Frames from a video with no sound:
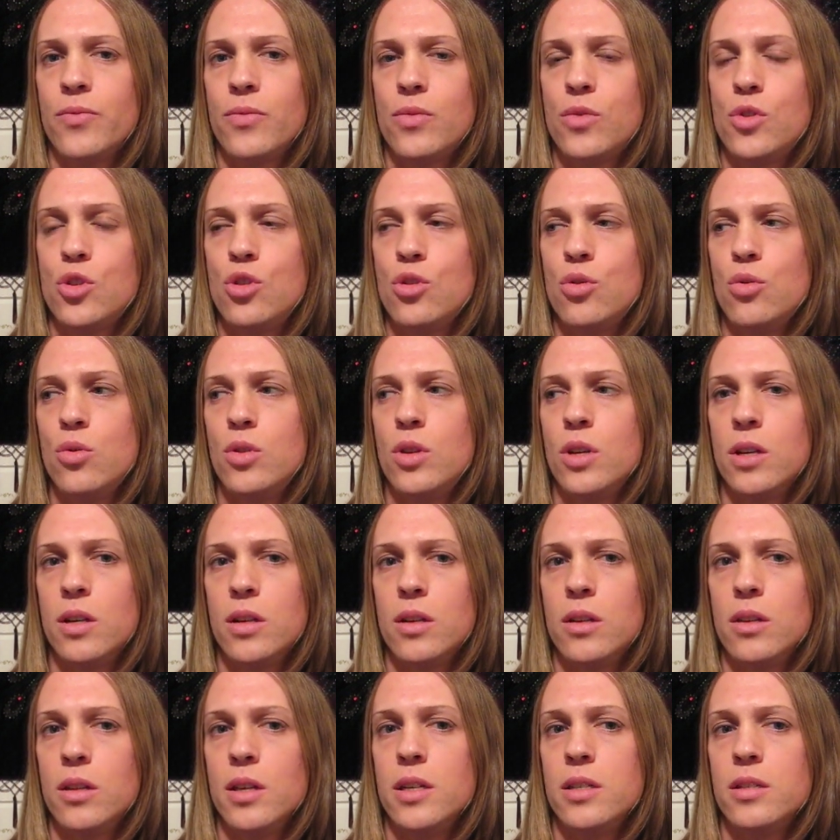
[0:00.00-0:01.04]
do
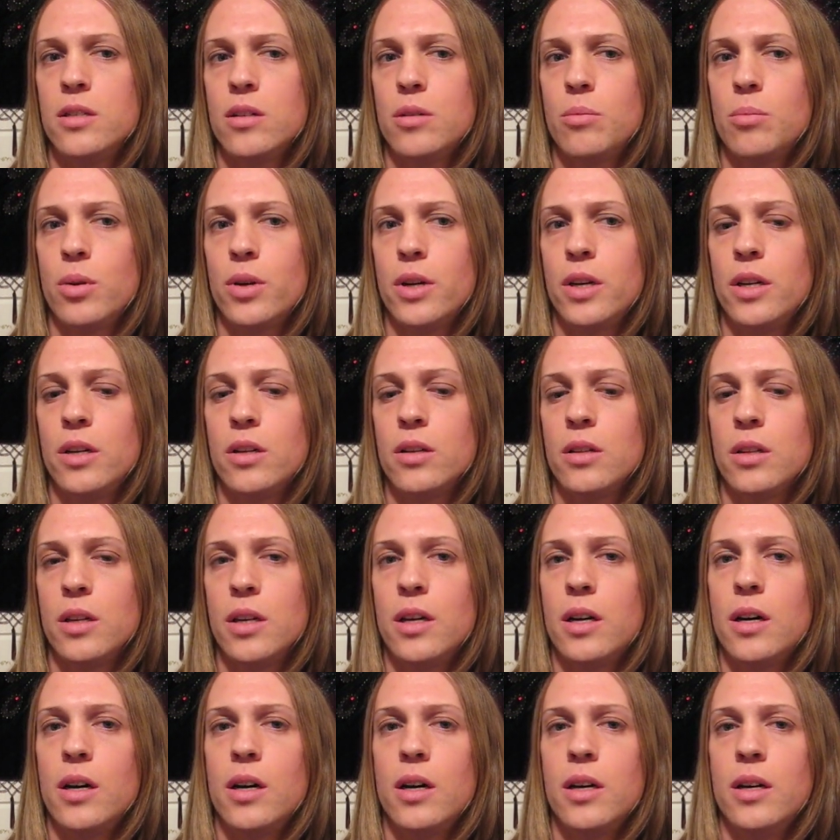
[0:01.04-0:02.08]
the laser pretty
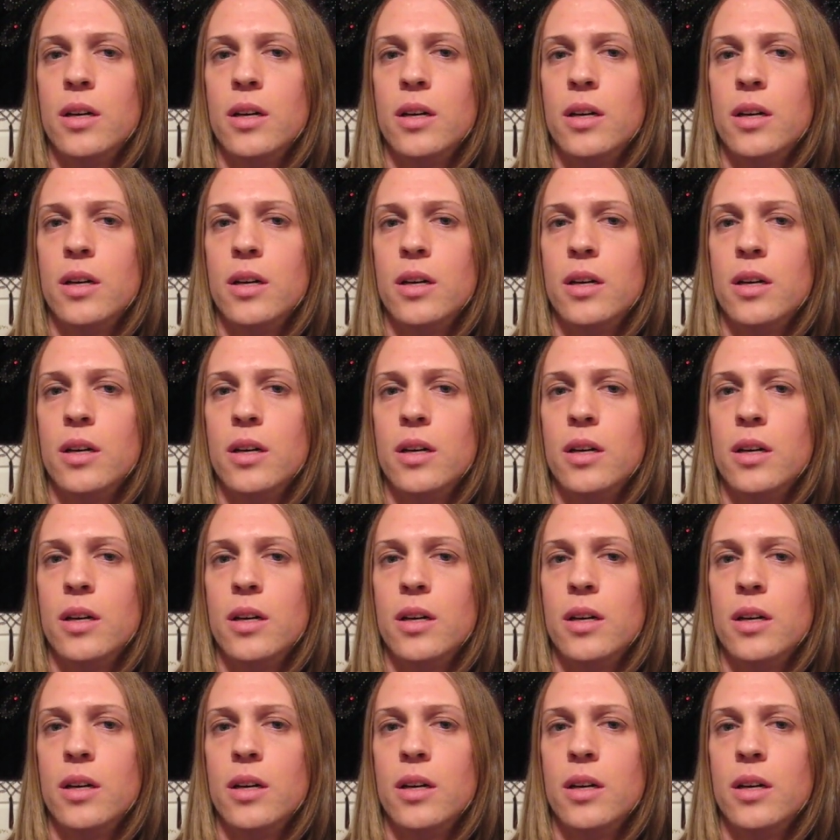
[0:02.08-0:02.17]
early on.